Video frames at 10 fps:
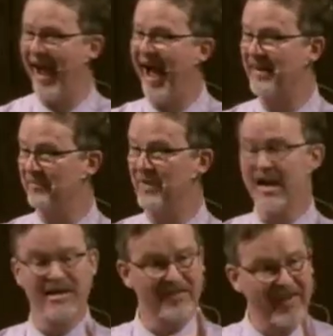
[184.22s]
Adam.
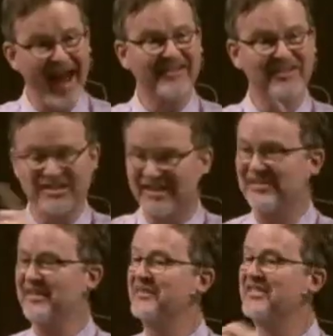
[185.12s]
That
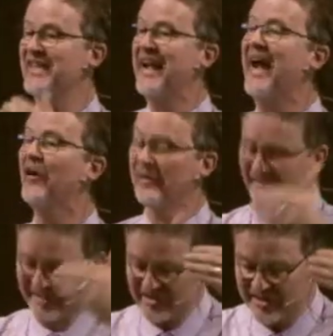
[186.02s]
system is
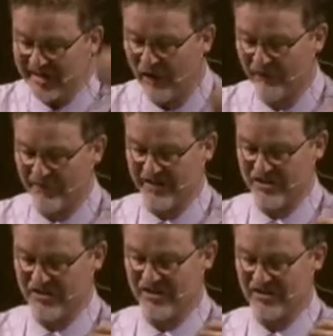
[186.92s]
inherently
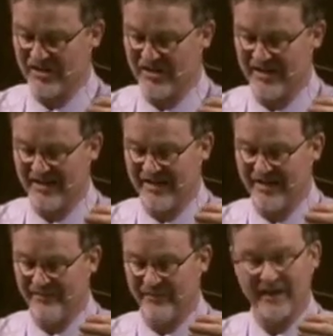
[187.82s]
selfish.
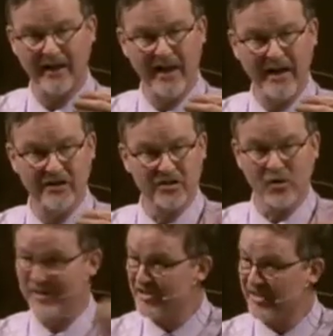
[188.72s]
And
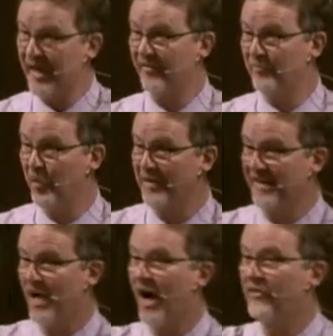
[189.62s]
so instead of
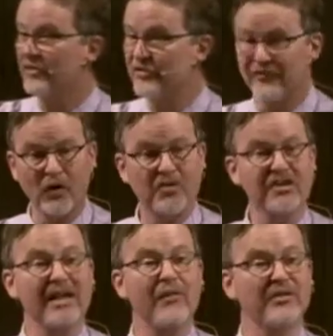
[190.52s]
putting others first,
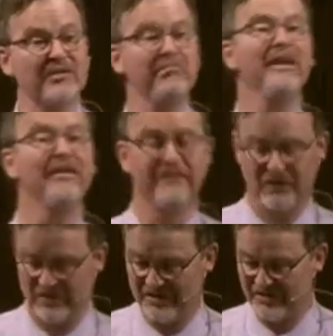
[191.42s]
it was me
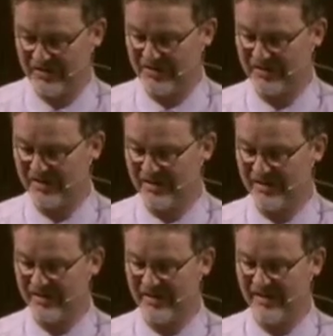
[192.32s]
first.
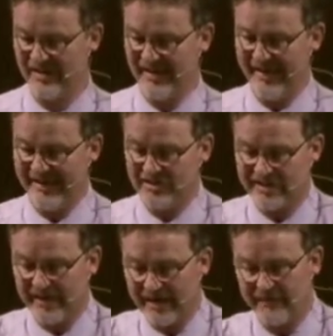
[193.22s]

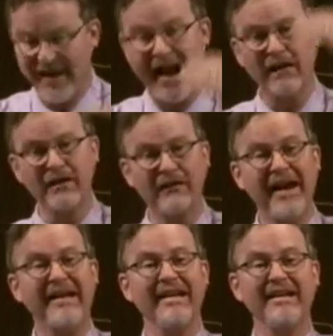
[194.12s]
Instead of
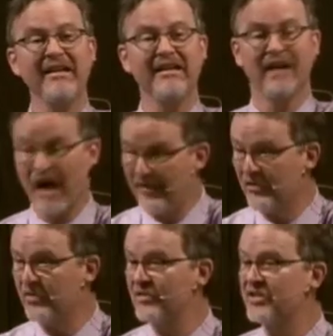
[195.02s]
elevating
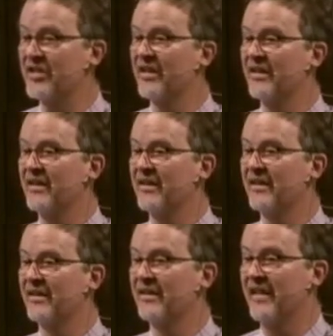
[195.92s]
others,
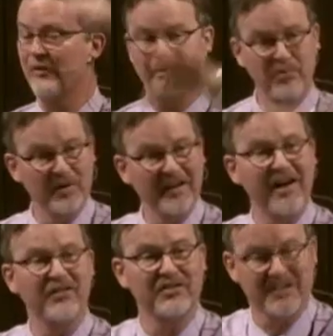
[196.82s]
they were putting
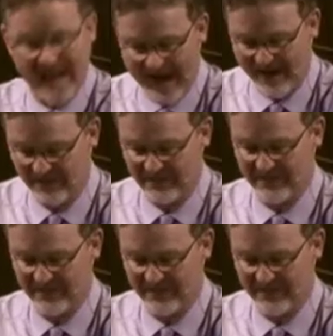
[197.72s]
others down.